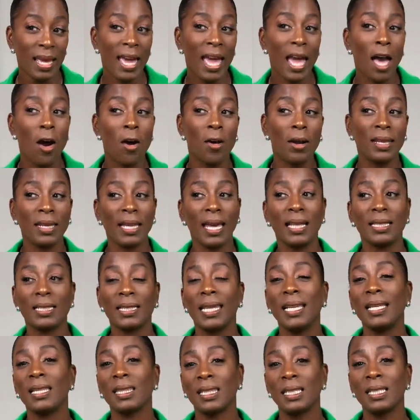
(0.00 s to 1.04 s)
How can I
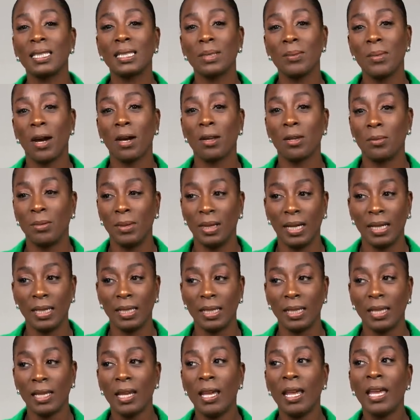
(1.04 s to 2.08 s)
take this amount of
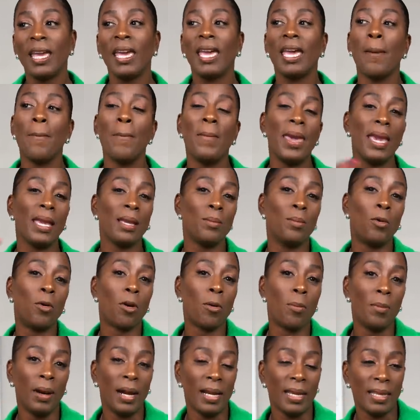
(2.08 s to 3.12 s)
money and make more
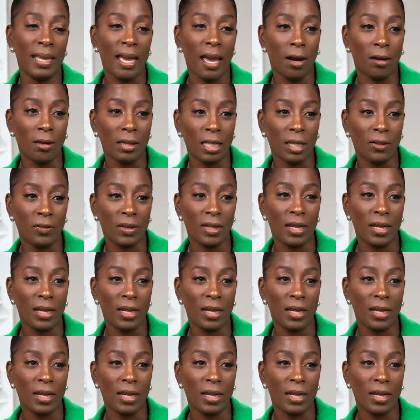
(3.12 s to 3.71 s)
money out of